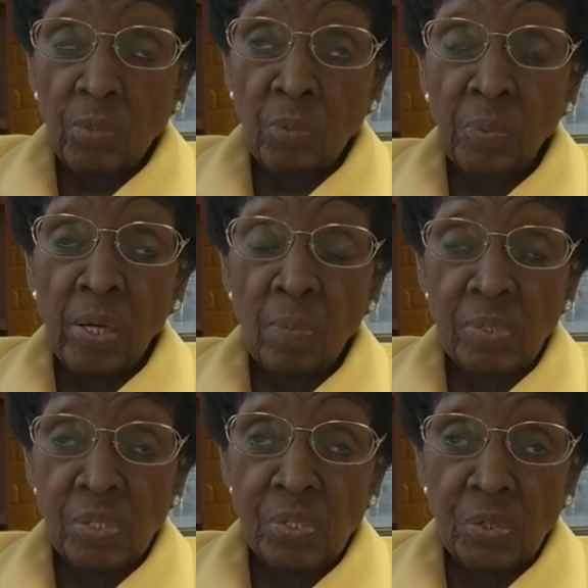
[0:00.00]
to become a
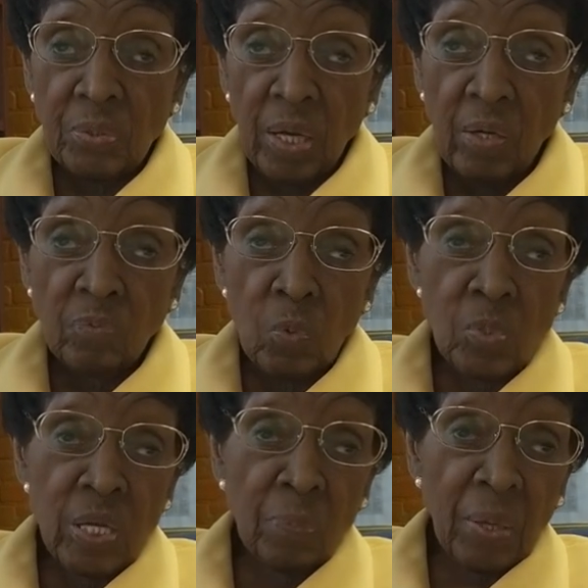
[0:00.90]
teacher. And of
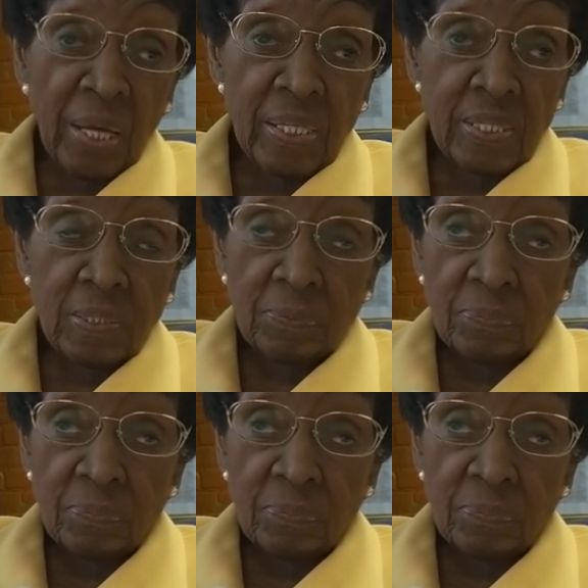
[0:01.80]
course, I passed.